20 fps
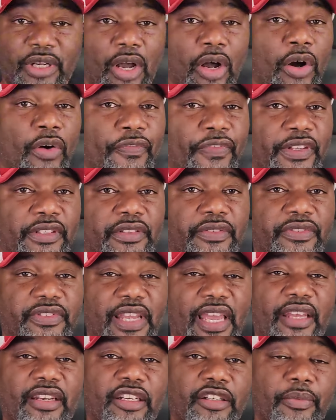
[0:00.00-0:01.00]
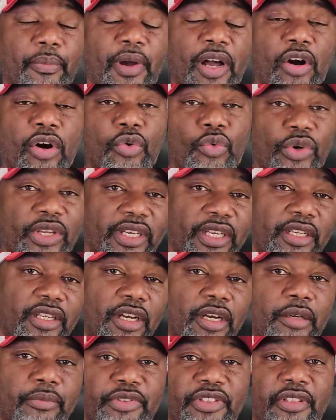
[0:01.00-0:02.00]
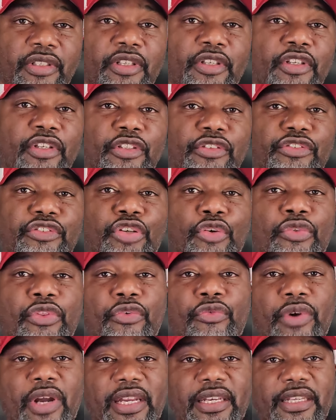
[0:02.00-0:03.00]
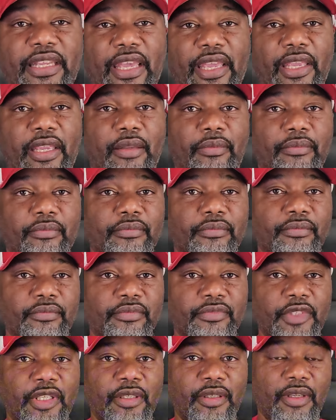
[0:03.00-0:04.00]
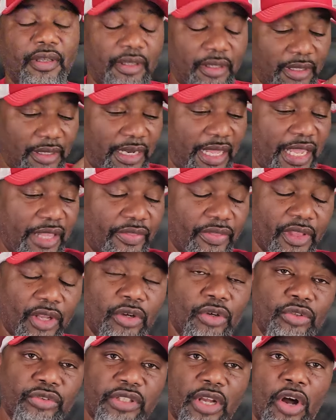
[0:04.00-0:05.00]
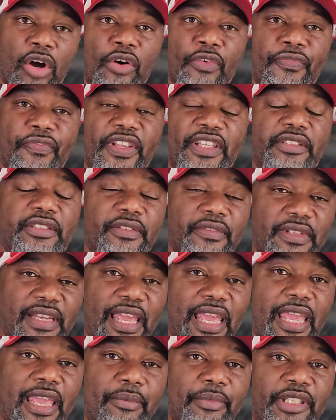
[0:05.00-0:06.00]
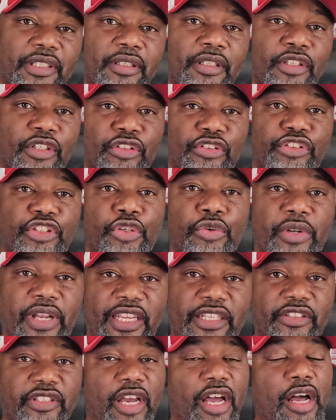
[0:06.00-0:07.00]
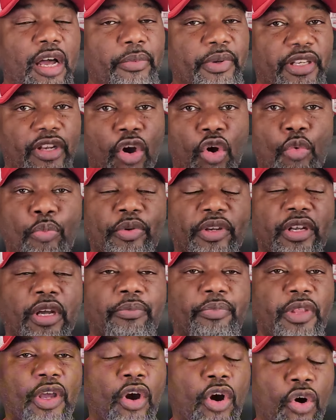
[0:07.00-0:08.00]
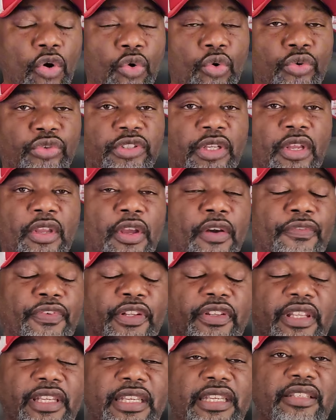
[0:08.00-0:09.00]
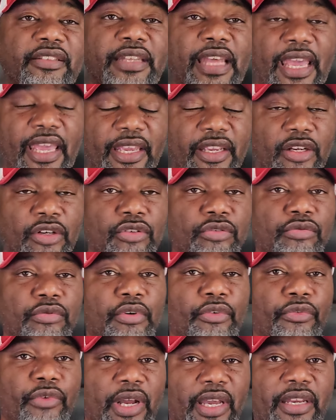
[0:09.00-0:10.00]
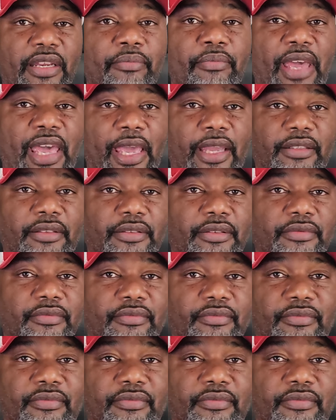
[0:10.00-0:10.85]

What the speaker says: the offensive side of the ball when it comes to the run game. Let those offensive linemen do their job and open up the holes for these daggone running backs.